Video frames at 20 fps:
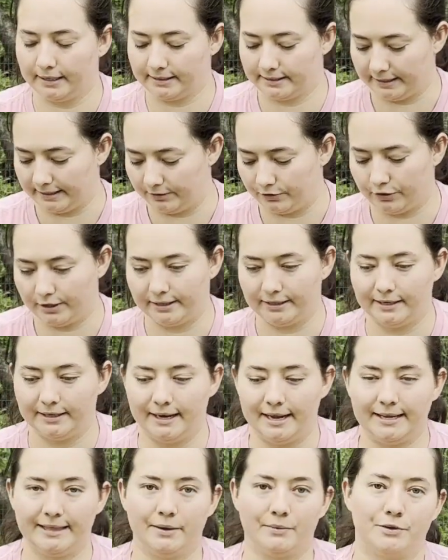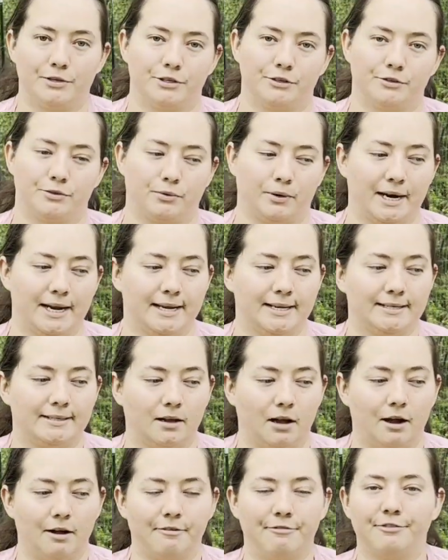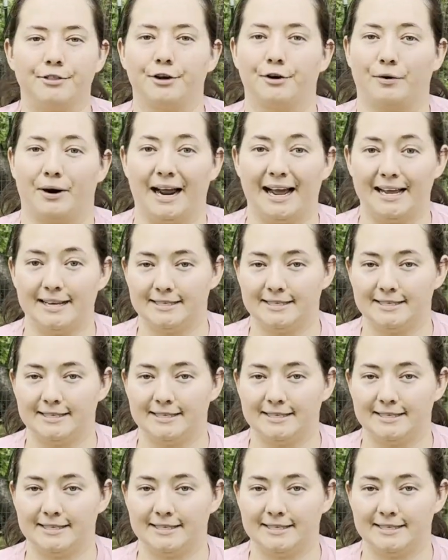And during the day, they would just graze off the grass